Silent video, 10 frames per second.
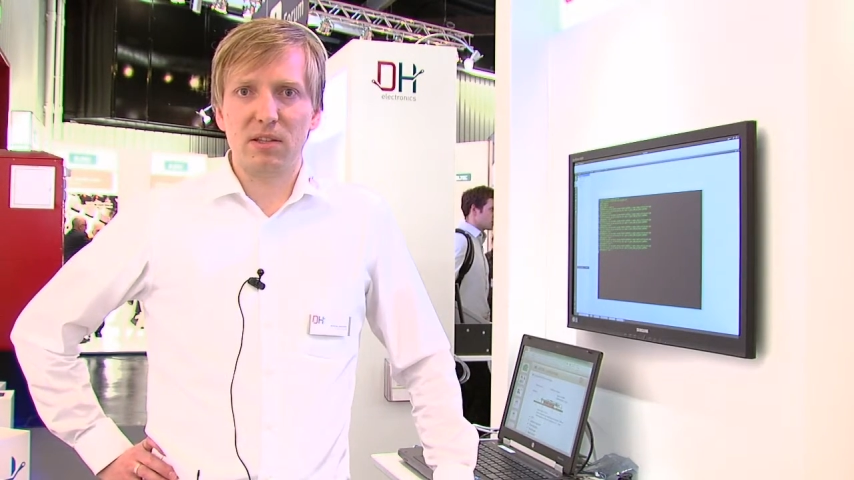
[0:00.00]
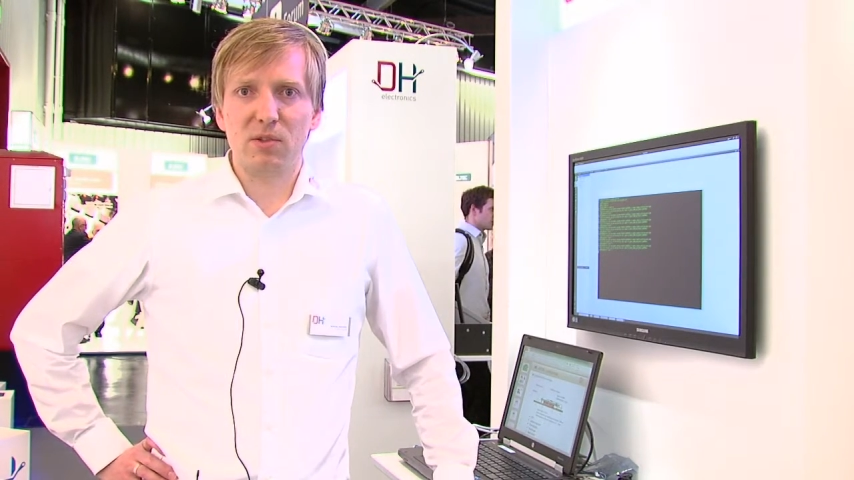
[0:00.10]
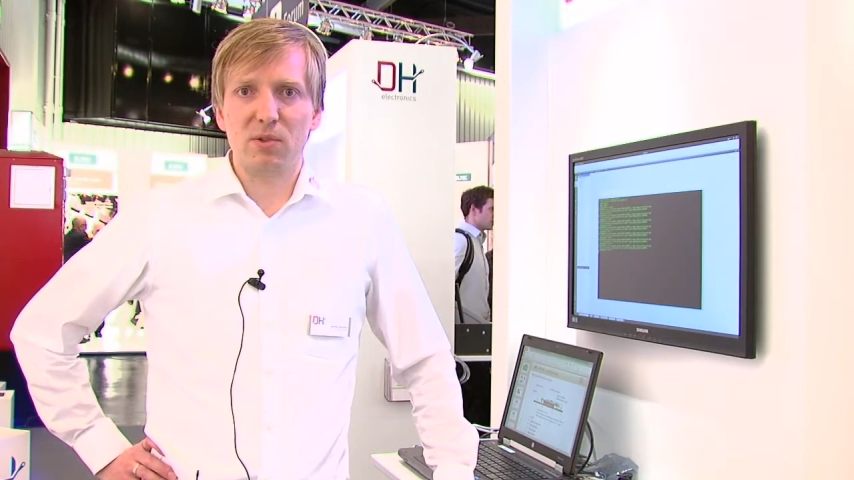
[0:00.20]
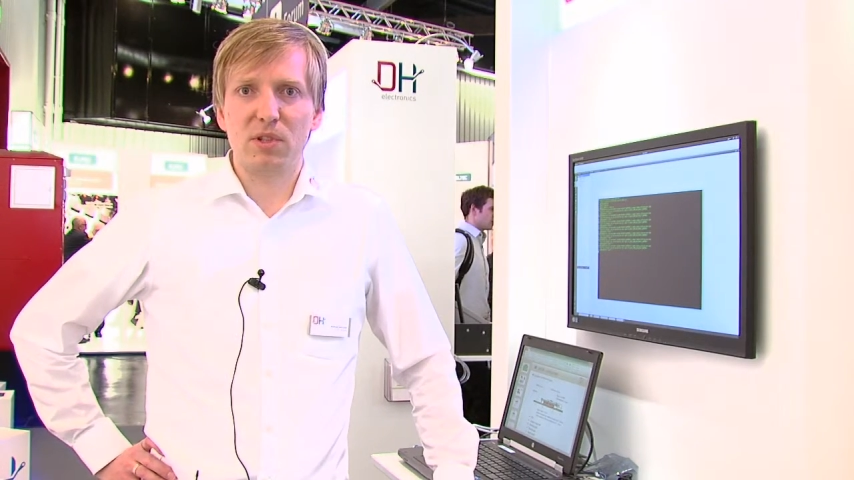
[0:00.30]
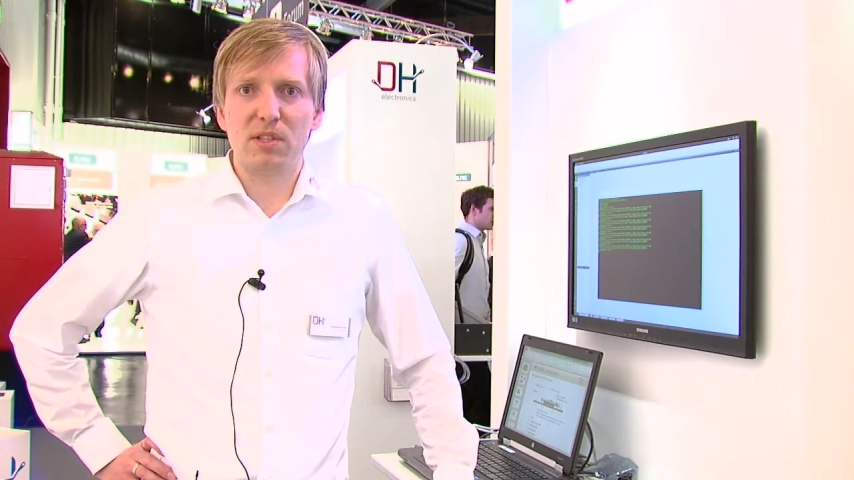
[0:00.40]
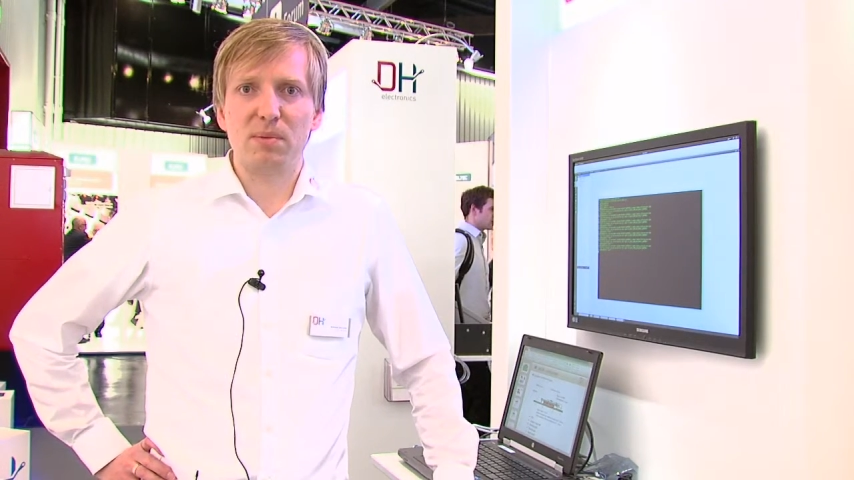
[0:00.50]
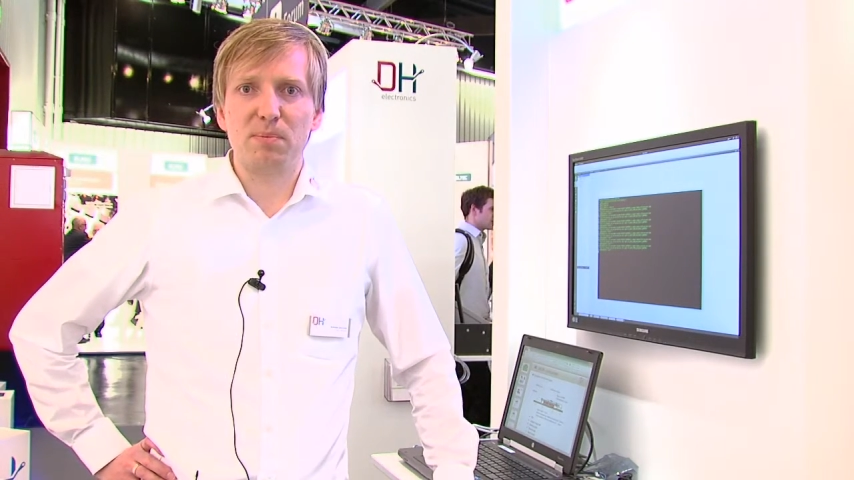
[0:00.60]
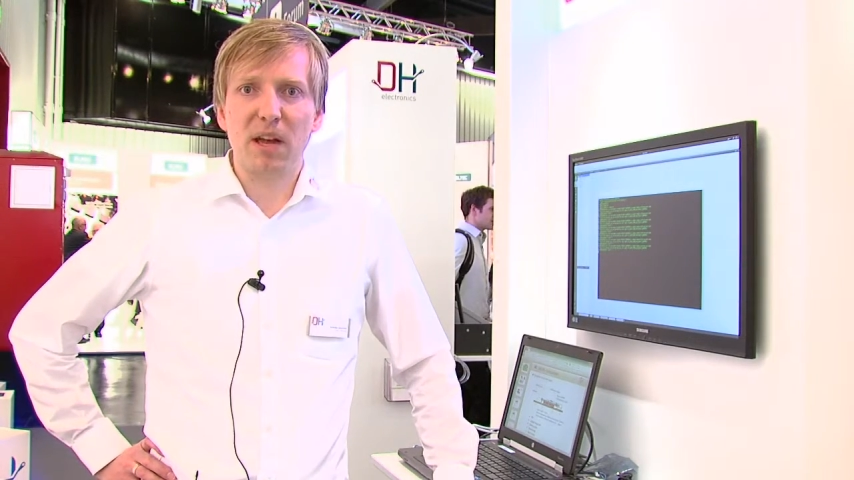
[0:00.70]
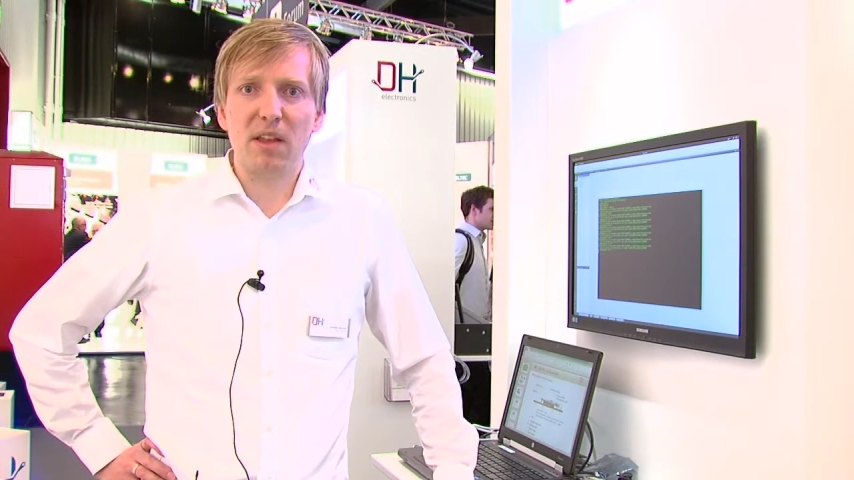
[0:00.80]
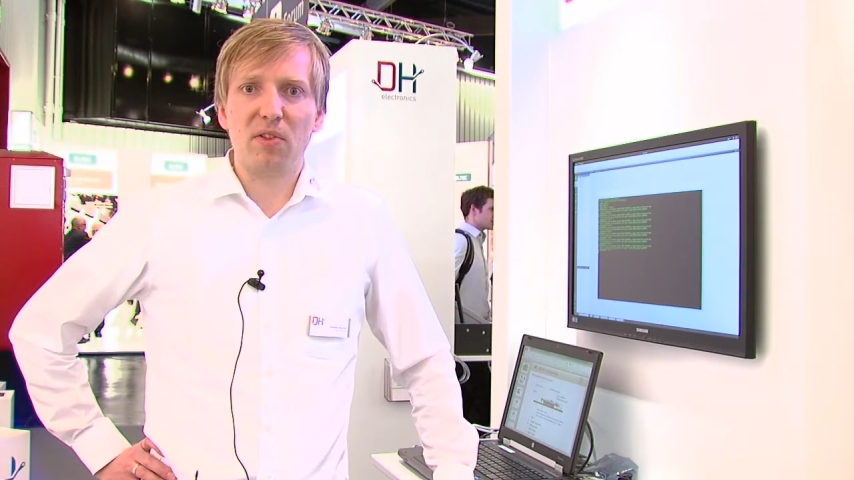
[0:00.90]
to
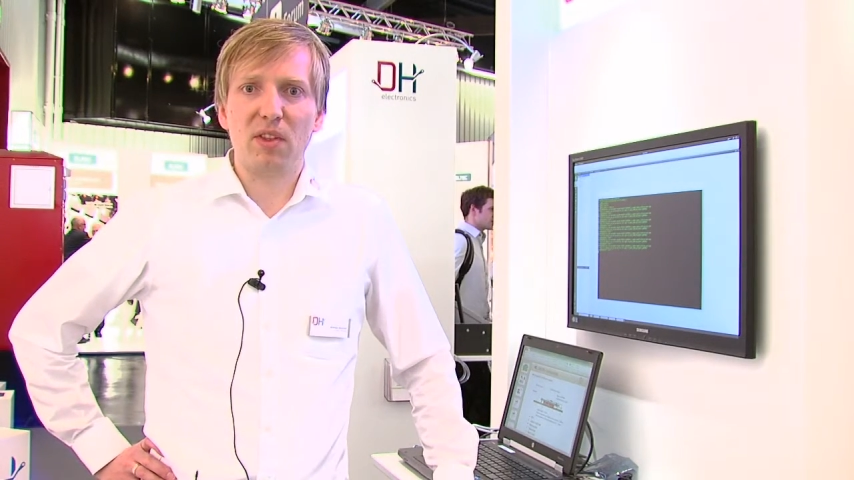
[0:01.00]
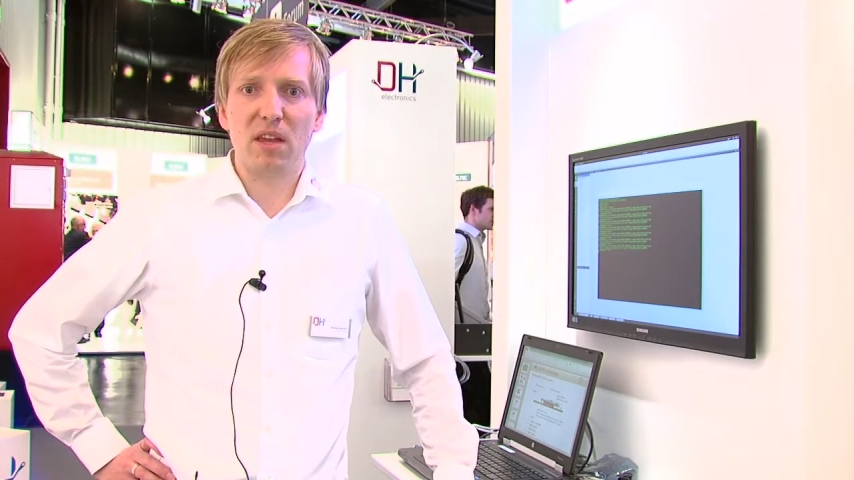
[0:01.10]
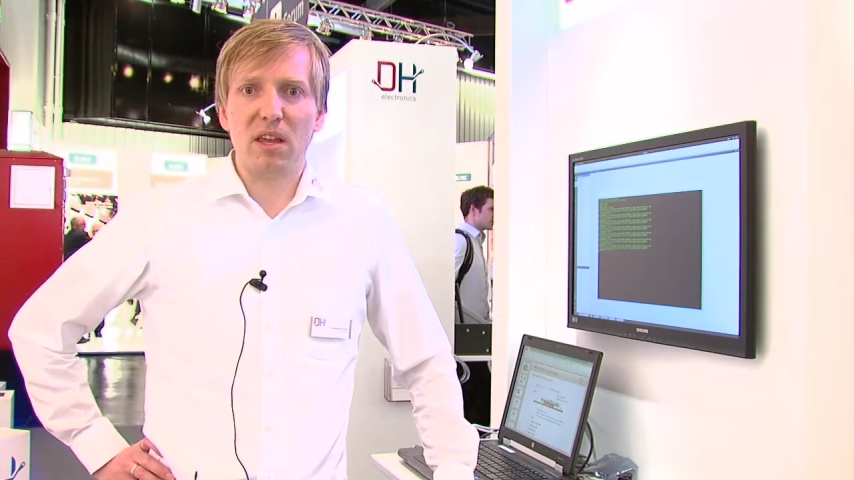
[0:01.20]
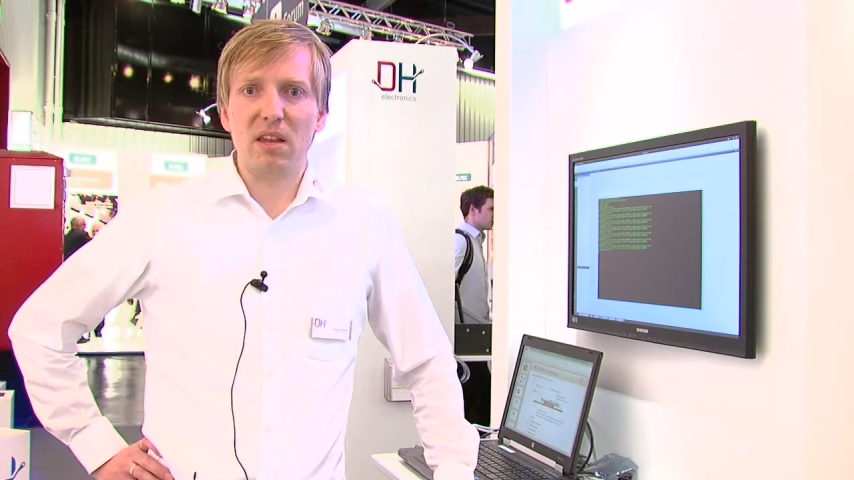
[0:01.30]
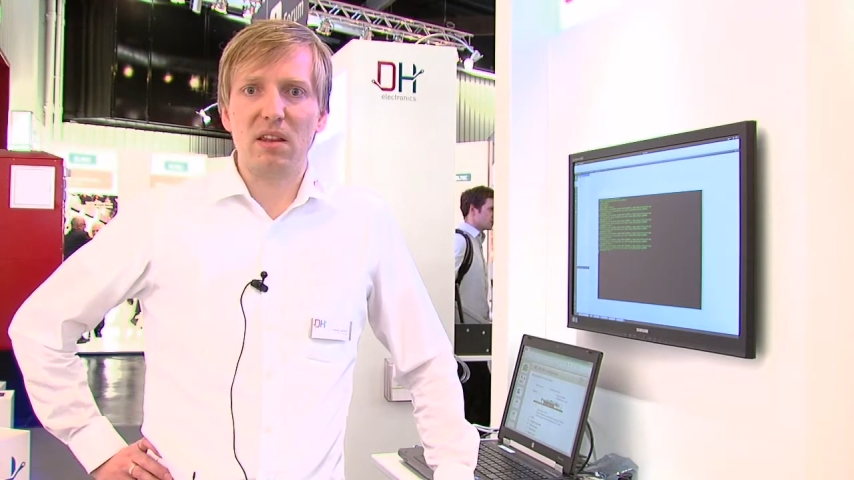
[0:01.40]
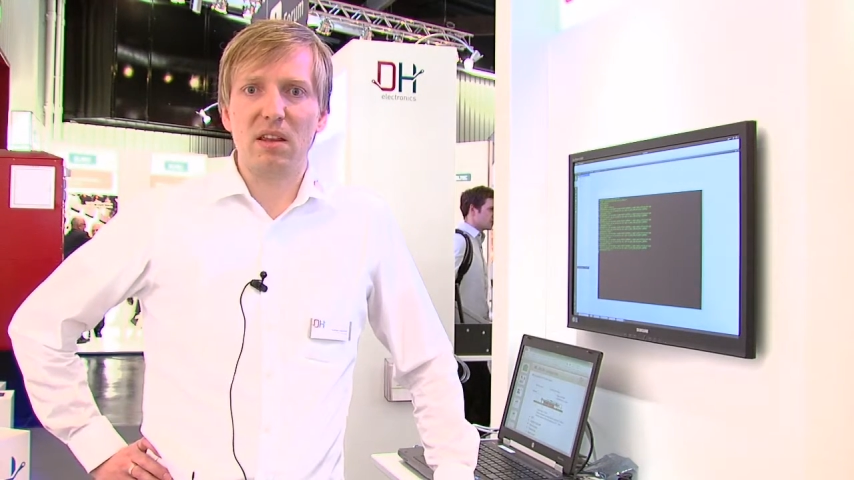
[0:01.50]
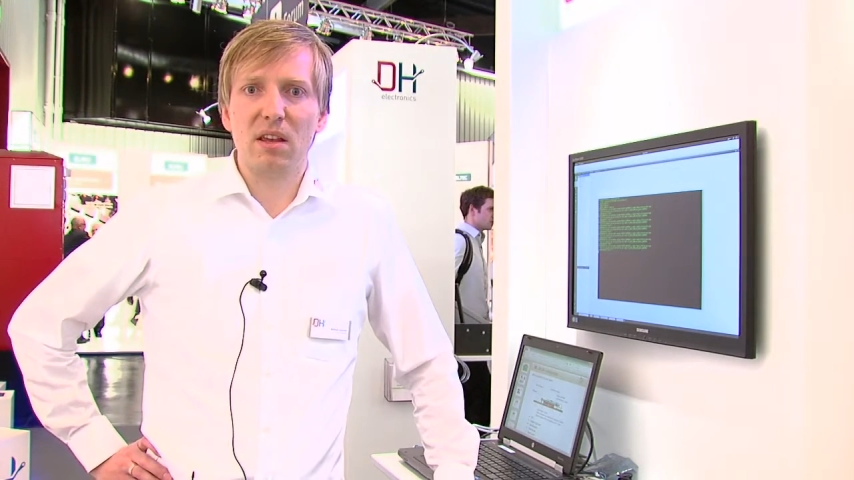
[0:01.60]
dissipate the heat